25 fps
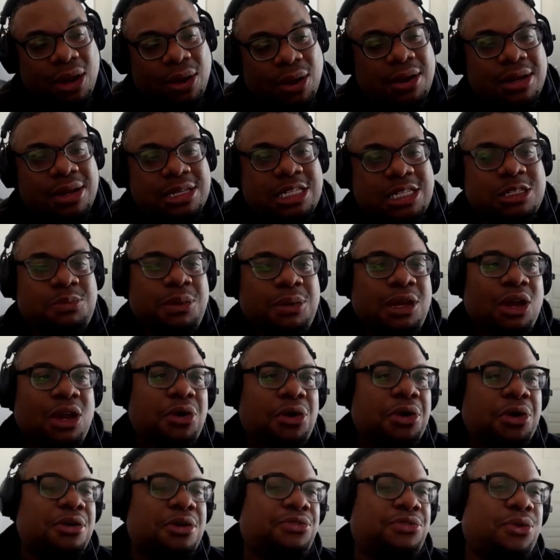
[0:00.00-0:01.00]
and this has been going
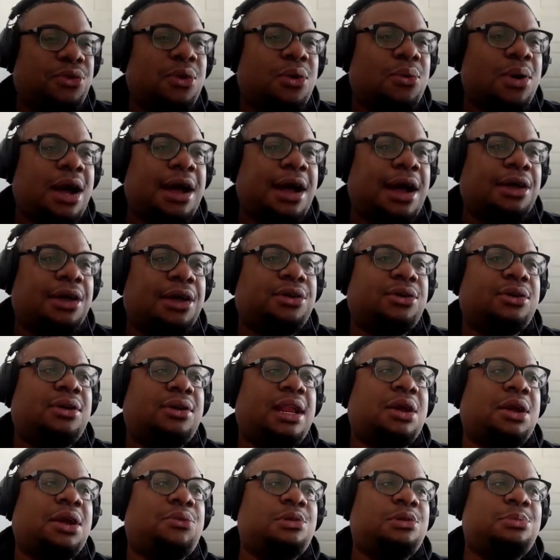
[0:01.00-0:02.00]
on for a while.
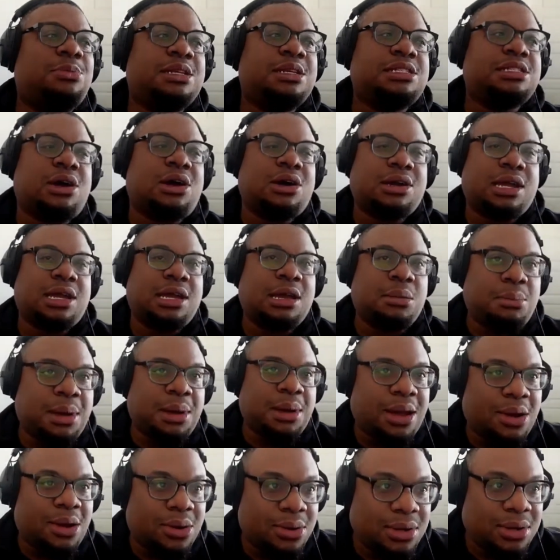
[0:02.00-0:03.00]
Like, we've been talking
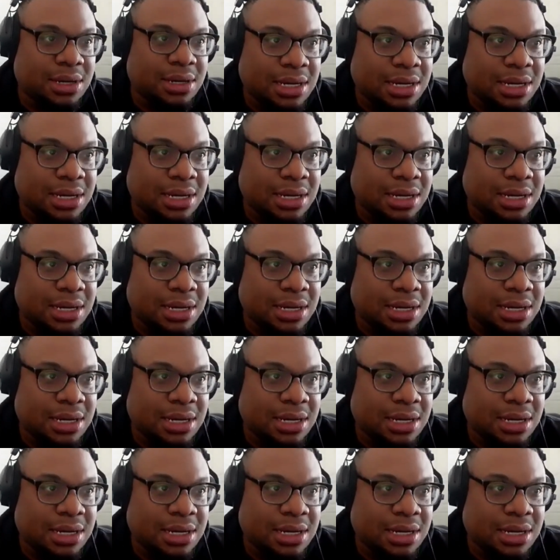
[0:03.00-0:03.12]
about.